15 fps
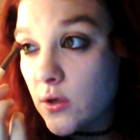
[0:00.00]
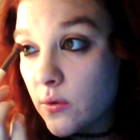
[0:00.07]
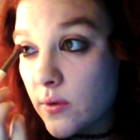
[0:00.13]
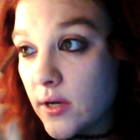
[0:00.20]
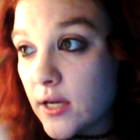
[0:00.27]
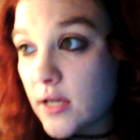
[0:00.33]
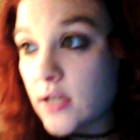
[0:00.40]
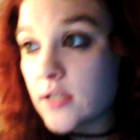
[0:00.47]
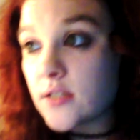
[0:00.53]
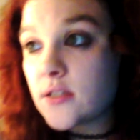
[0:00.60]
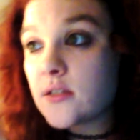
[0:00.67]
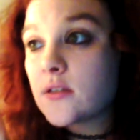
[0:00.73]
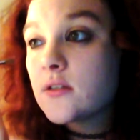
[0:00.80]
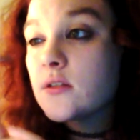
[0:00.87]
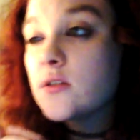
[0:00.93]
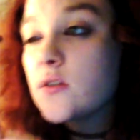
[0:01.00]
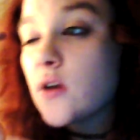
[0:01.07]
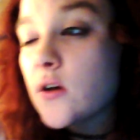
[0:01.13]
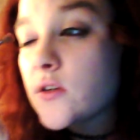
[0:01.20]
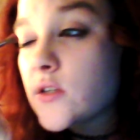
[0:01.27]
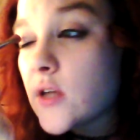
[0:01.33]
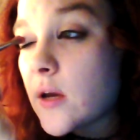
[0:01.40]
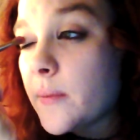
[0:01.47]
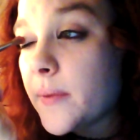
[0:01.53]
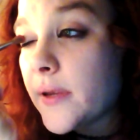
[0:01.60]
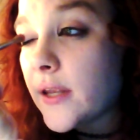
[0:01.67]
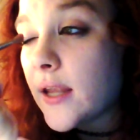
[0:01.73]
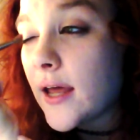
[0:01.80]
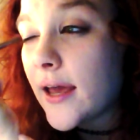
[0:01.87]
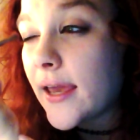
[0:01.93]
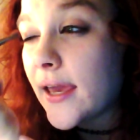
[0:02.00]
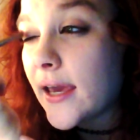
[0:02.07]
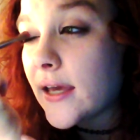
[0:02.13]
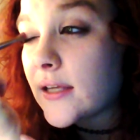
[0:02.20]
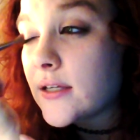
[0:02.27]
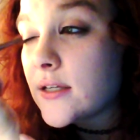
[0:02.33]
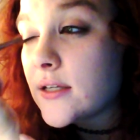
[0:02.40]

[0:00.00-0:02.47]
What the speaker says: is start to apply it